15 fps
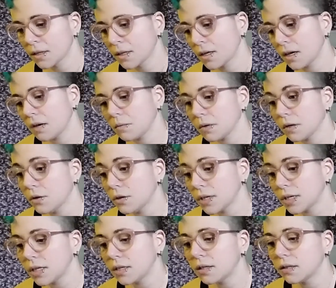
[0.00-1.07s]
I've been
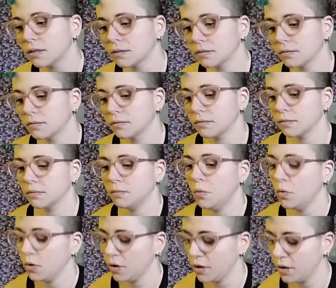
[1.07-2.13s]
cooking
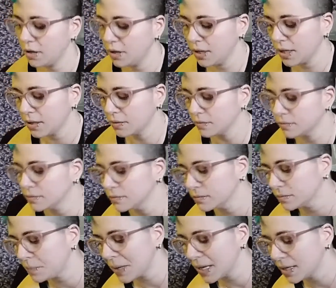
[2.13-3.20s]
more and
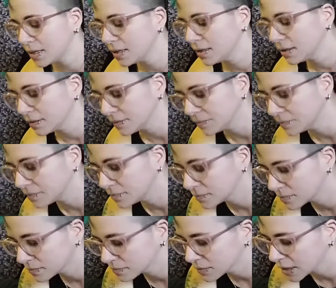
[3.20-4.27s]
baking, and
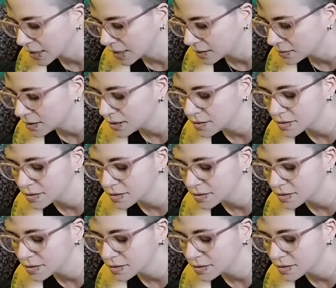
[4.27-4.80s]
yeah,